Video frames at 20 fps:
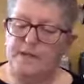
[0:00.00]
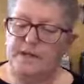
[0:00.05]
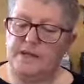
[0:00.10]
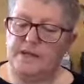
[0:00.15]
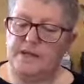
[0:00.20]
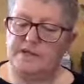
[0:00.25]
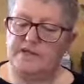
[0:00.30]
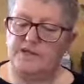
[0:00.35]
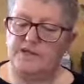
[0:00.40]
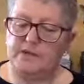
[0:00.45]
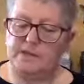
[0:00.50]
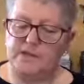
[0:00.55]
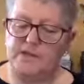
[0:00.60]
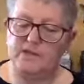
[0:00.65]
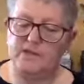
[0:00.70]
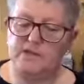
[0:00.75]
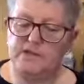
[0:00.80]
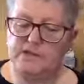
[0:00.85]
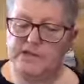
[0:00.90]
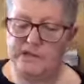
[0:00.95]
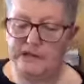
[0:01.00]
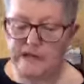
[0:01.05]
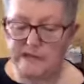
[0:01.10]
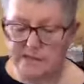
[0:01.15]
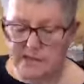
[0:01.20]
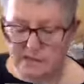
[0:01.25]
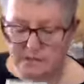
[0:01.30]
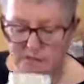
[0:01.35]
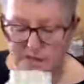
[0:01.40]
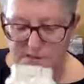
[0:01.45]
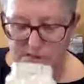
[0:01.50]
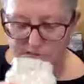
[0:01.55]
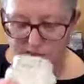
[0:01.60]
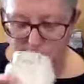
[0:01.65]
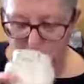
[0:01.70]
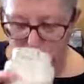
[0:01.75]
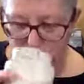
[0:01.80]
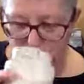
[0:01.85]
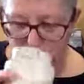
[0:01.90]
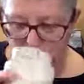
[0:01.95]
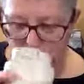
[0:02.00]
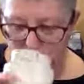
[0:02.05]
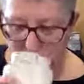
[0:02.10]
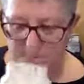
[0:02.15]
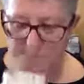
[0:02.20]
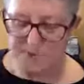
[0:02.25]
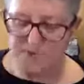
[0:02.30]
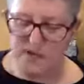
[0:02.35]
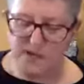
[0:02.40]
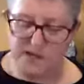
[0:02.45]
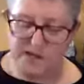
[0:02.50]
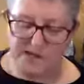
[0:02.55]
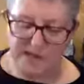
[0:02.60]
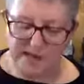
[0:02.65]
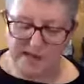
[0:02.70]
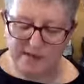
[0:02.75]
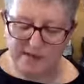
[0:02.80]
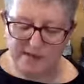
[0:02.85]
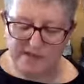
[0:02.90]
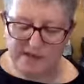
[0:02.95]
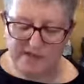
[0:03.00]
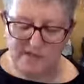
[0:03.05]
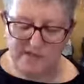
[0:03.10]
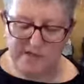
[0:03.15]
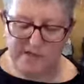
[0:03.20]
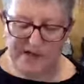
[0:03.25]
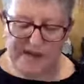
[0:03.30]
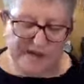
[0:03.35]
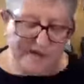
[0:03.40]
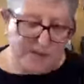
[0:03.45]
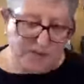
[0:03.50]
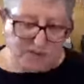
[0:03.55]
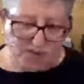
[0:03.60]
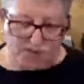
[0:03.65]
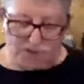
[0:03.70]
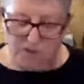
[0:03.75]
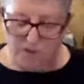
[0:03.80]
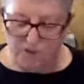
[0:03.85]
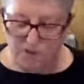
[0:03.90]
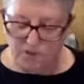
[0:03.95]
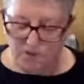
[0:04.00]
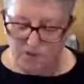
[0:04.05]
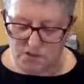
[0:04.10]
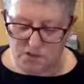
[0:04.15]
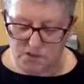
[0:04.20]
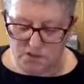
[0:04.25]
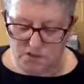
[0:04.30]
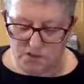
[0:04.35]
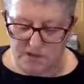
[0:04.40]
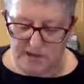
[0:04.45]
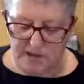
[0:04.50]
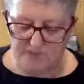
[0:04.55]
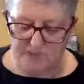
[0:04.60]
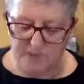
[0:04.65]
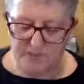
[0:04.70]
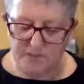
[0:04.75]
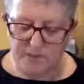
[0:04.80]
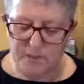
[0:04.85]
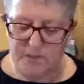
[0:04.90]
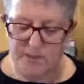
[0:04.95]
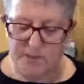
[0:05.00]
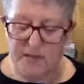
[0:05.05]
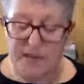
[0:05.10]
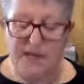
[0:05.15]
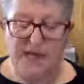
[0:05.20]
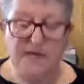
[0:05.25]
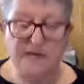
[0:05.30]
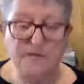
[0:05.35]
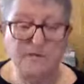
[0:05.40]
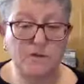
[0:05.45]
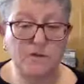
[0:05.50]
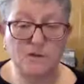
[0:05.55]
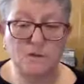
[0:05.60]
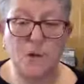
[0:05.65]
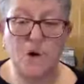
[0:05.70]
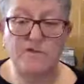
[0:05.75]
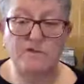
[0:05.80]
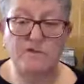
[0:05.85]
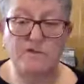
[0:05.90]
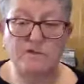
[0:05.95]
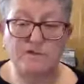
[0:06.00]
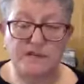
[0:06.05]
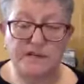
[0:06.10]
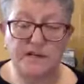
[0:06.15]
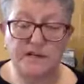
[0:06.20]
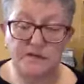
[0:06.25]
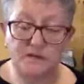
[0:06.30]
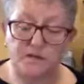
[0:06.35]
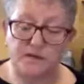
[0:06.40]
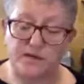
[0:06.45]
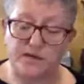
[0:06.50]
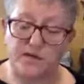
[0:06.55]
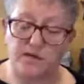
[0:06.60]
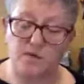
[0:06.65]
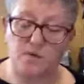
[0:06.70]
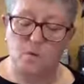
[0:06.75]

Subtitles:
It's really interesting. It smells, I'm sorry I can't actually hand it to you to have you smell it, but it smells quite vinegary,